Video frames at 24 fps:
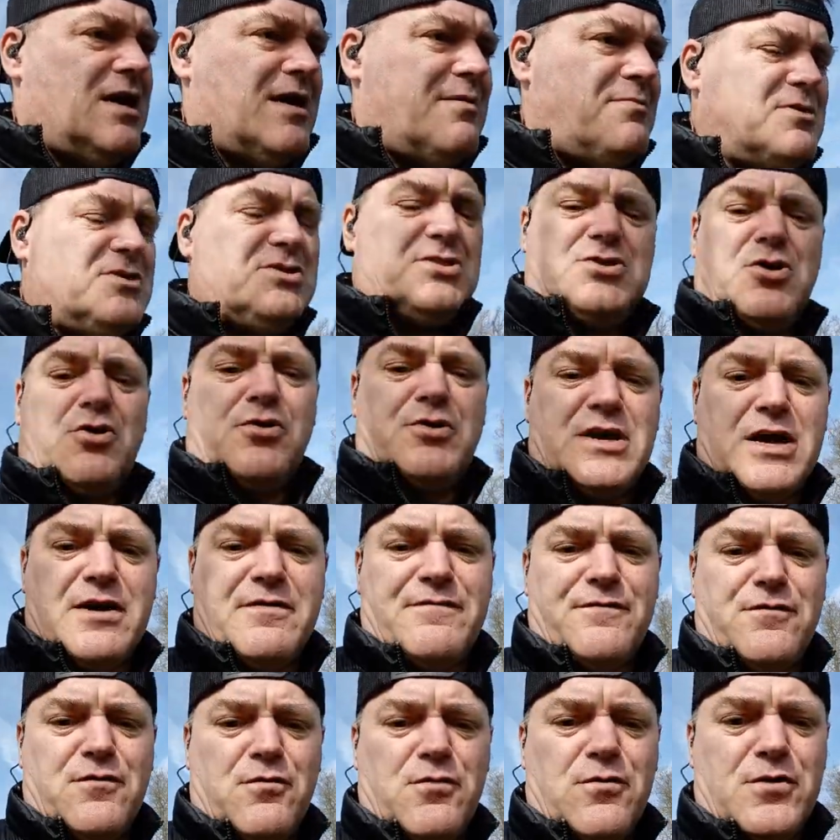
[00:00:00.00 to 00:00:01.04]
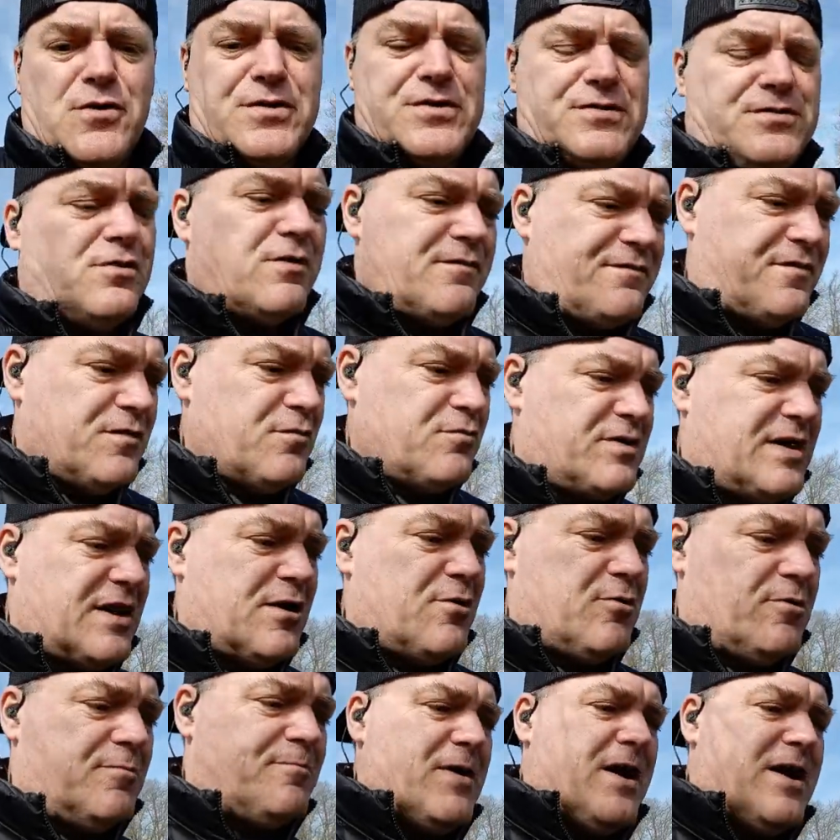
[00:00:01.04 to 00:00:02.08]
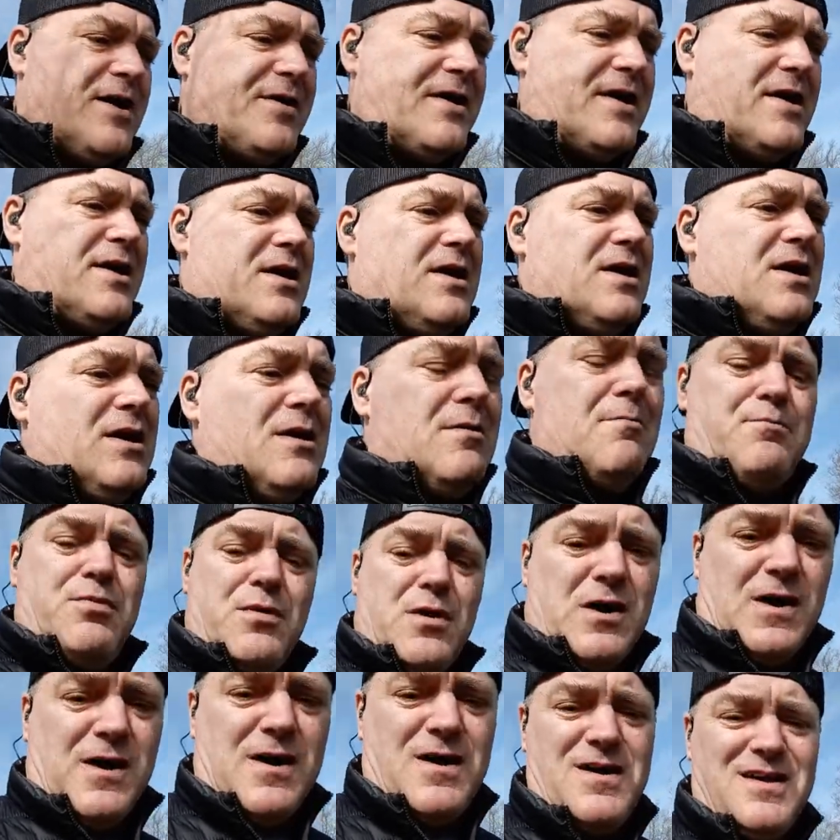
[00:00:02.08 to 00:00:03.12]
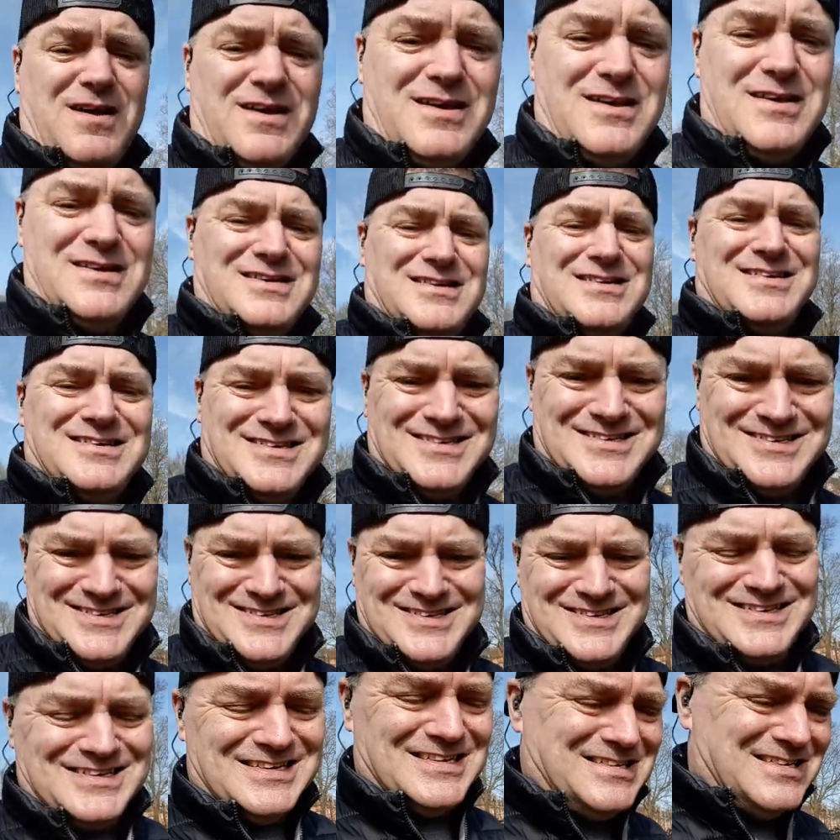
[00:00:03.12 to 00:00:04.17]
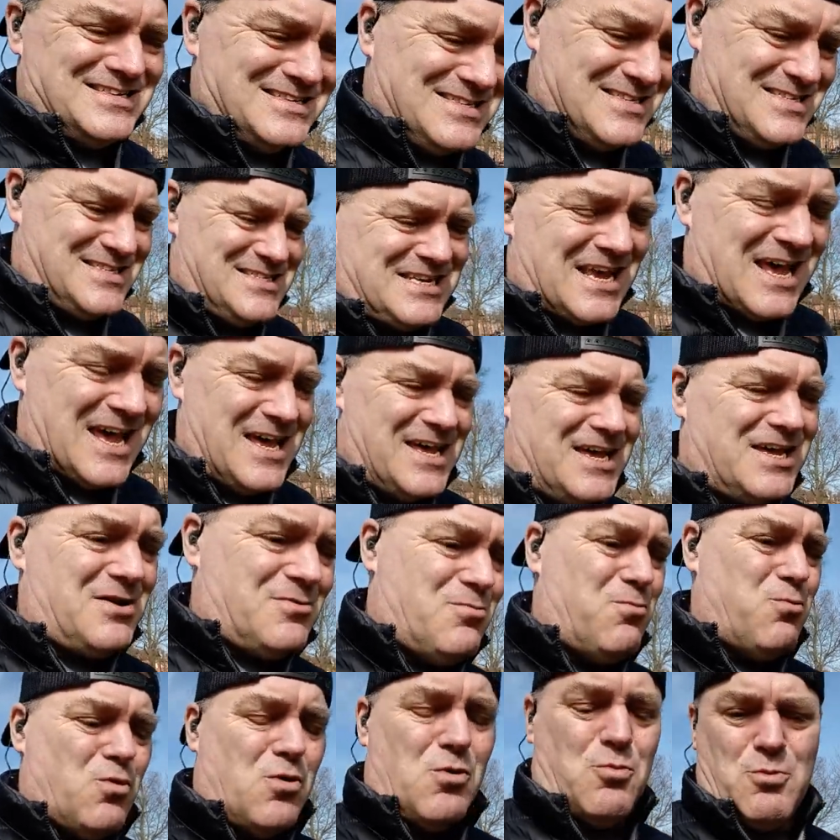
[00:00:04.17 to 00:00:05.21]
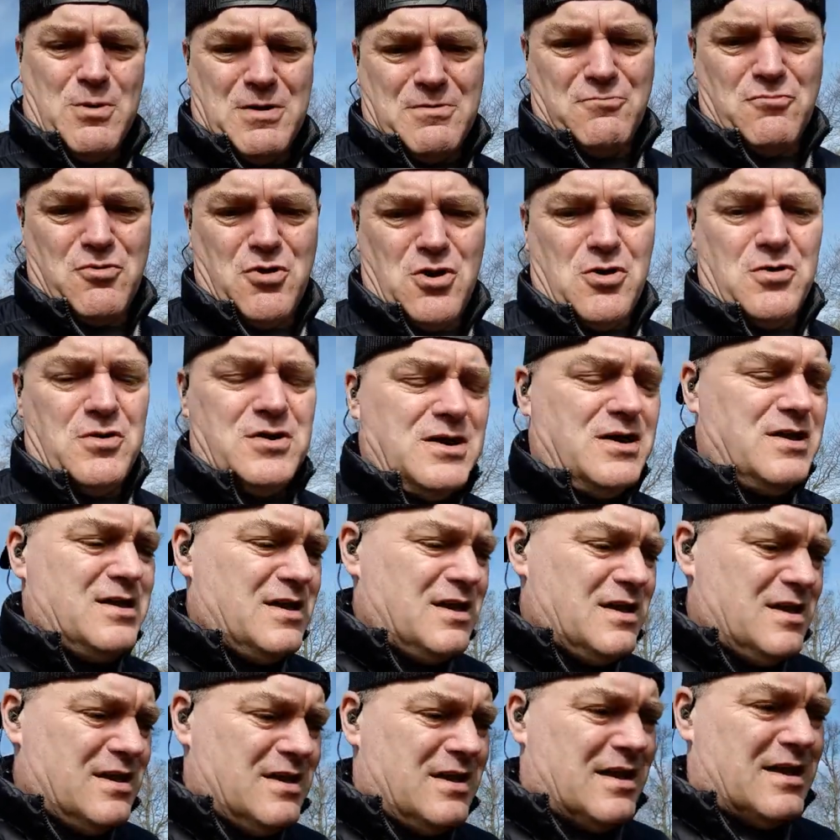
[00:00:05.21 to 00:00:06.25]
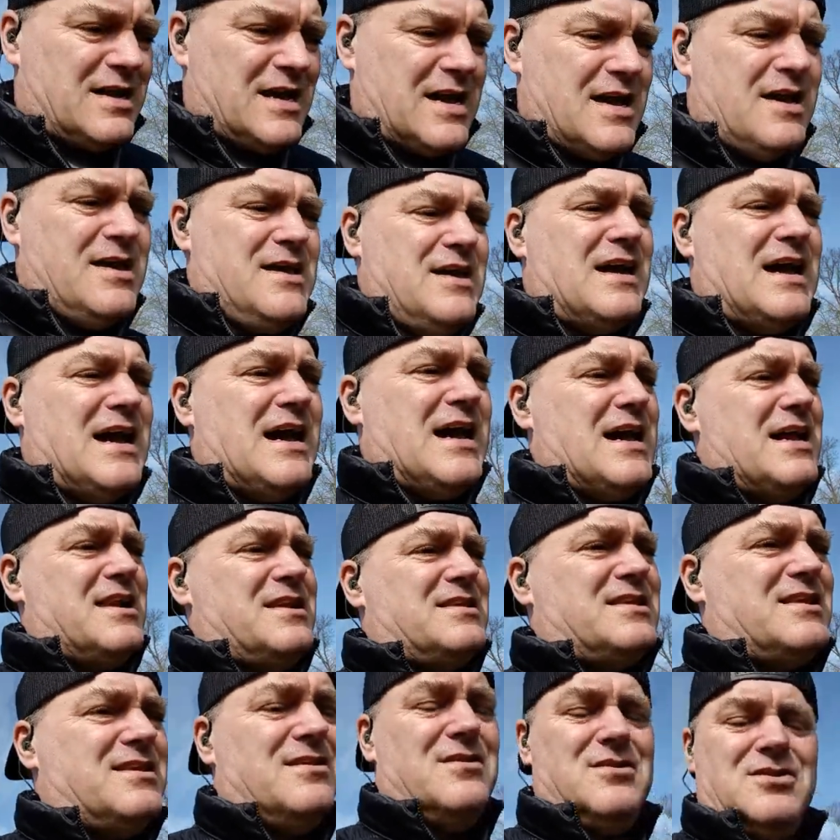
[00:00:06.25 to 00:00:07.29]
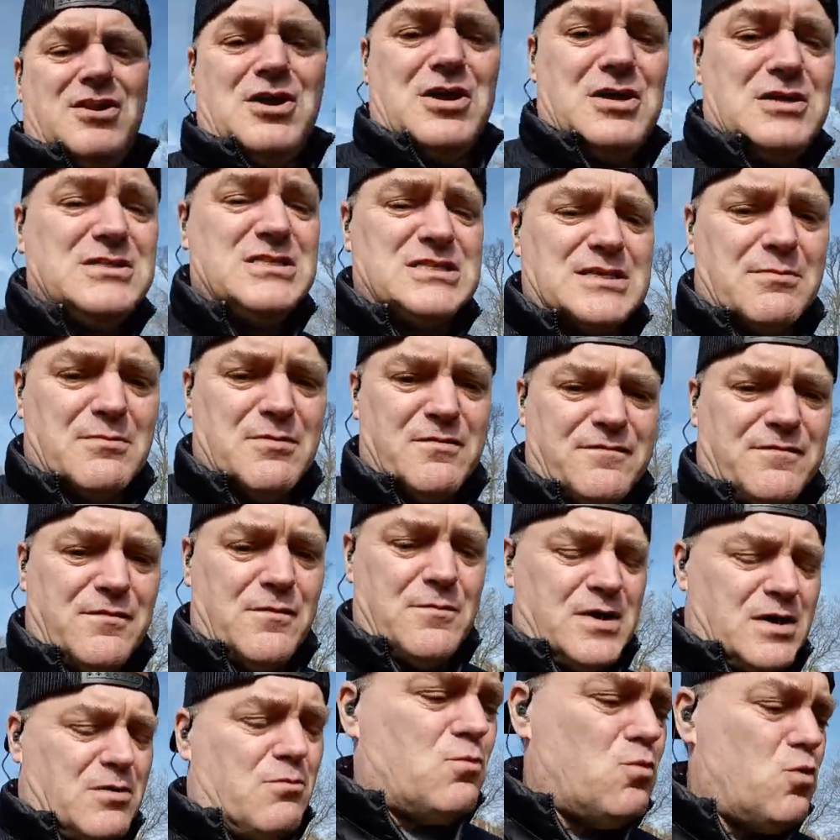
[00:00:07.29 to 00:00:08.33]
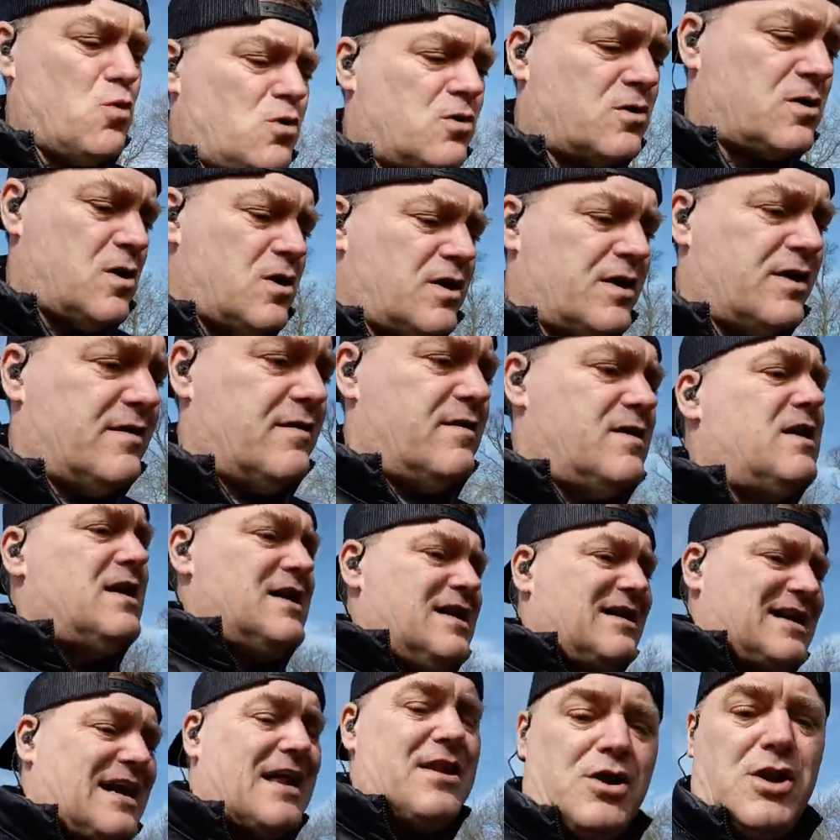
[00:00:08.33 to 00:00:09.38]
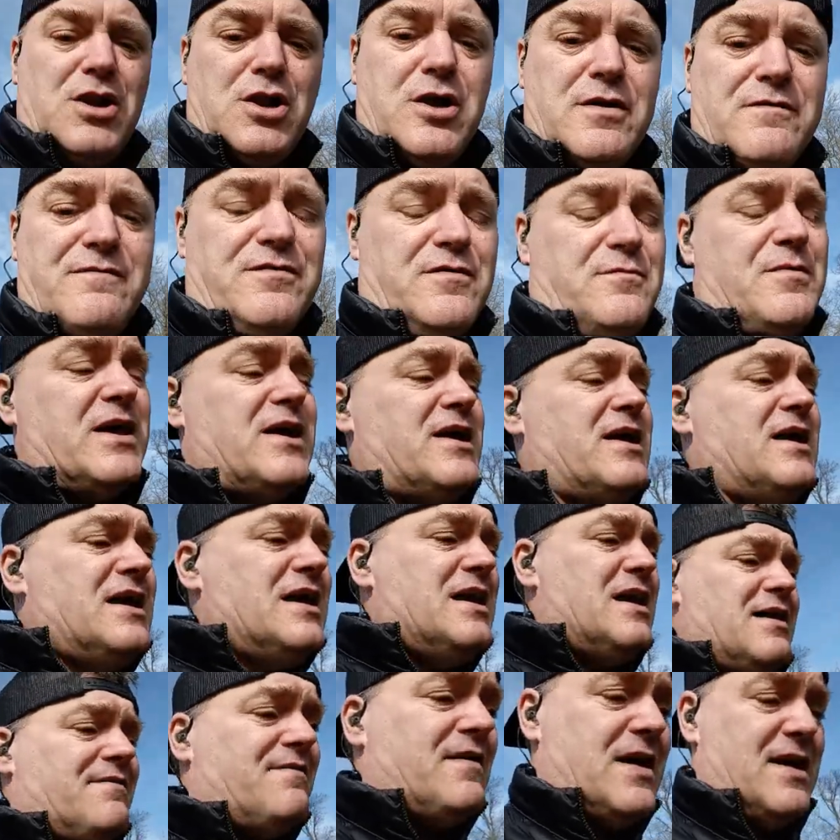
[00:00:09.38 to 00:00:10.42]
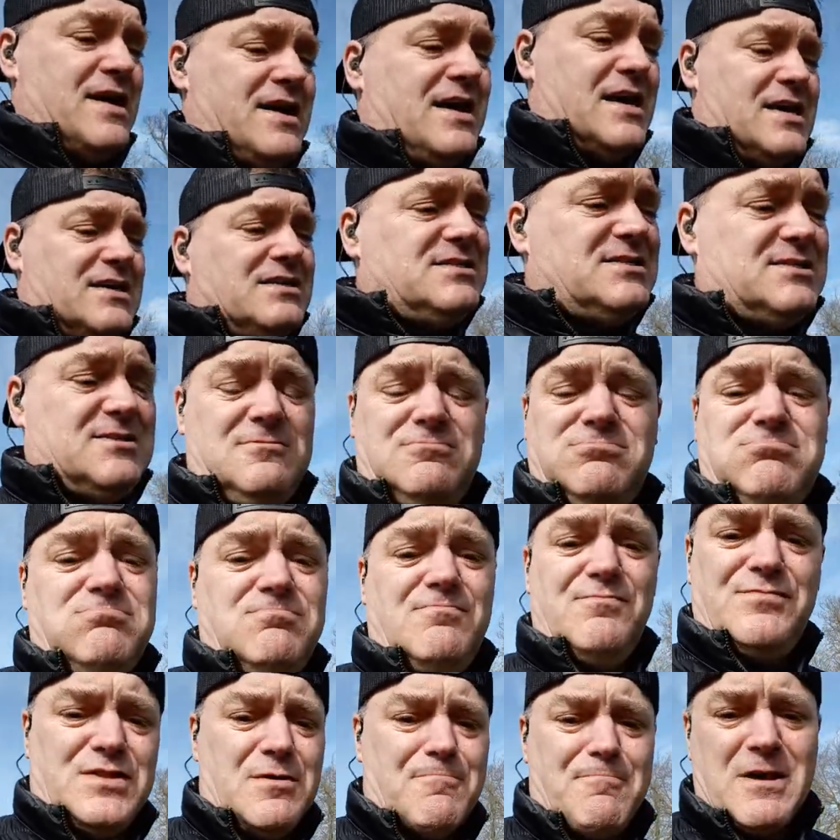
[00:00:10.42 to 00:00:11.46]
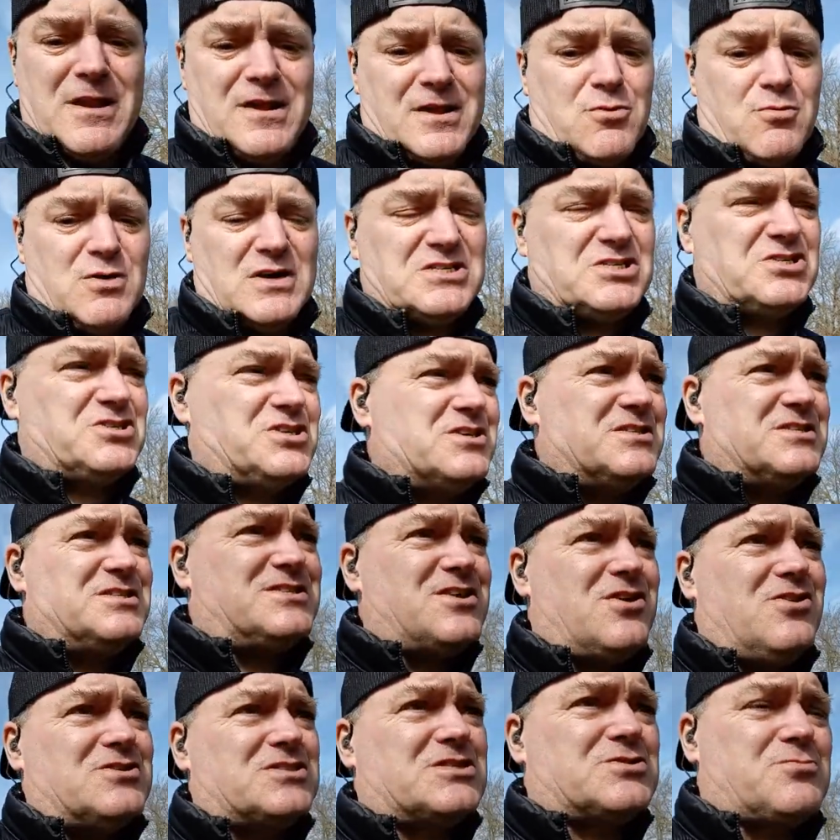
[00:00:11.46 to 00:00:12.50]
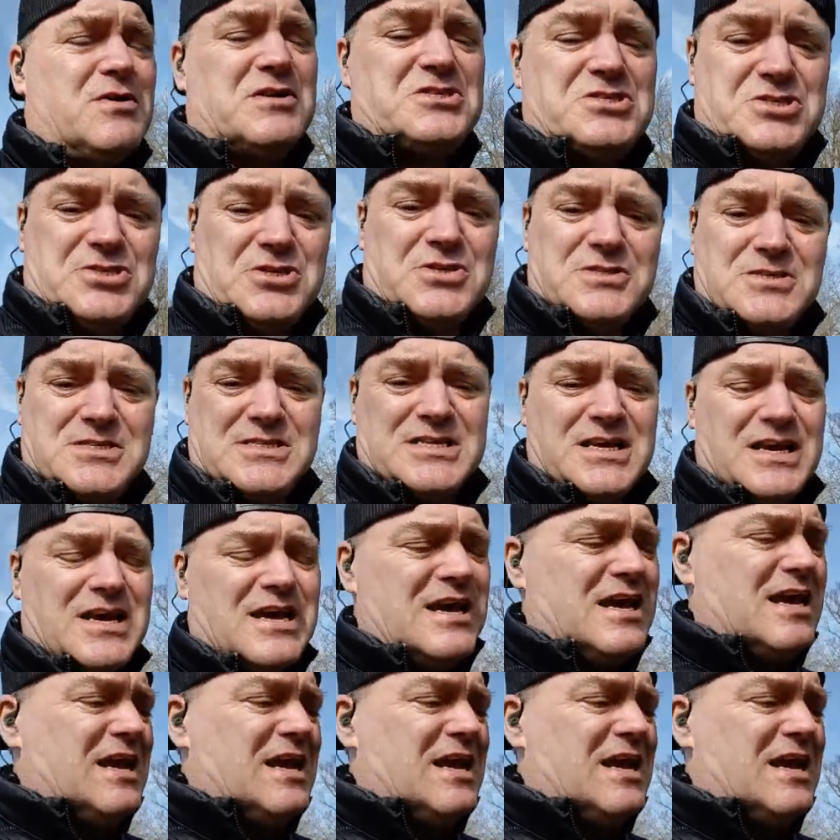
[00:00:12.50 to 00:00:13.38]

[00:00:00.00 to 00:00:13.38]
and we just got to go forward, not feel guilty about it, but take what went wrong, okay, and learn something from it. What kind of can I learn from it? And that is the better questions, ask questions.